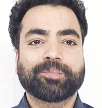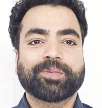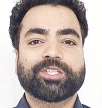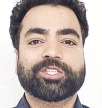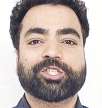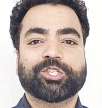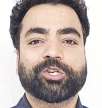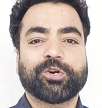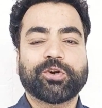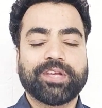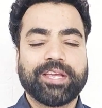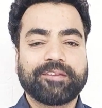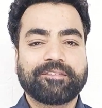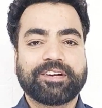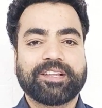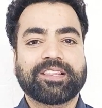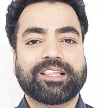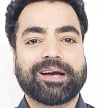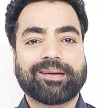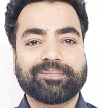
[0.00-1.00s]
be sure to give it
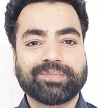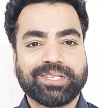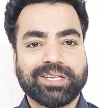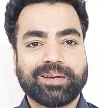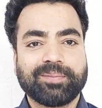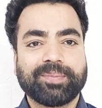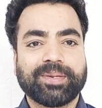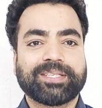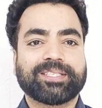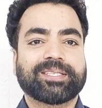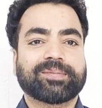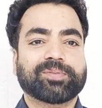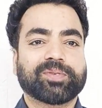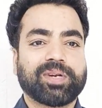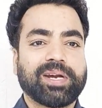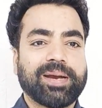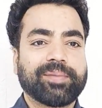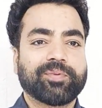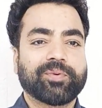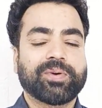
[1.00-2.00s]
a thumbs up and
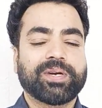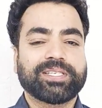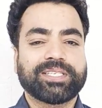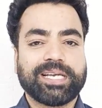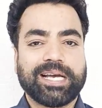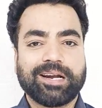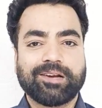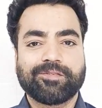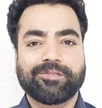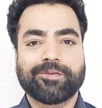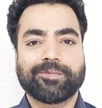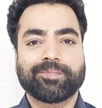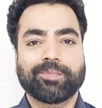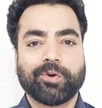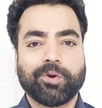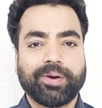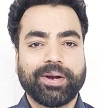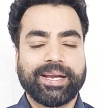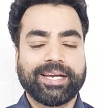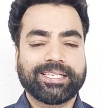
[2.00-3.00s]
subscribe to our channel for
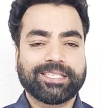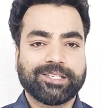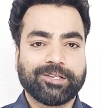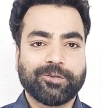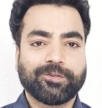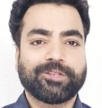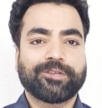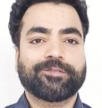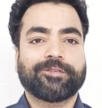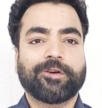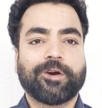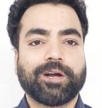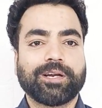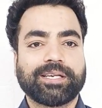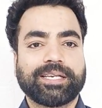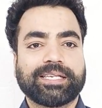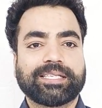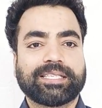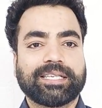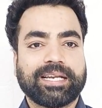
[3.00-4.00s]
more exclusive
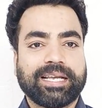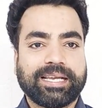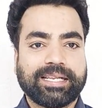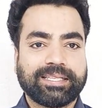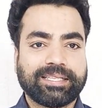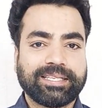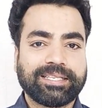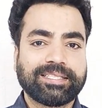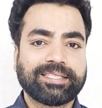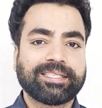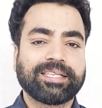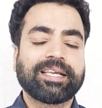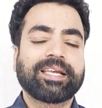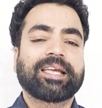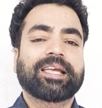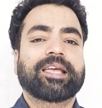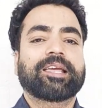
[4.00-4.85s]
content like this.